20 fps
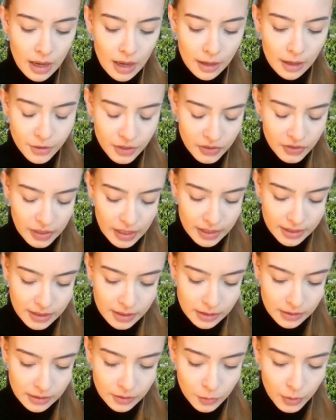I'll just ask
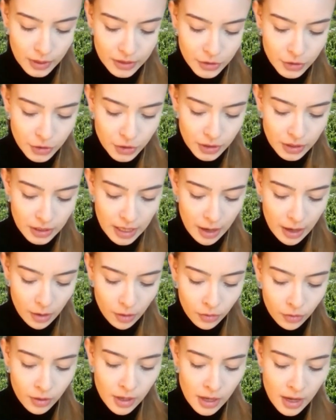this question
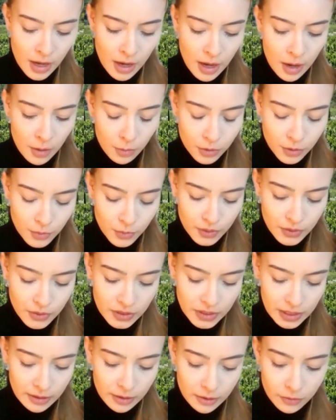now, which was
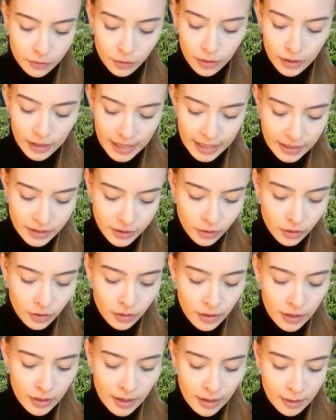intended for
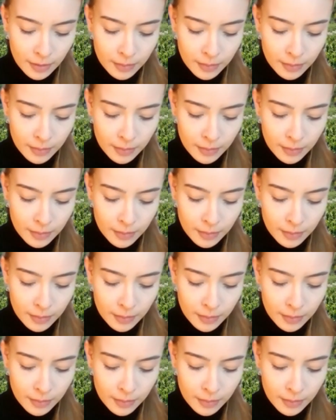later.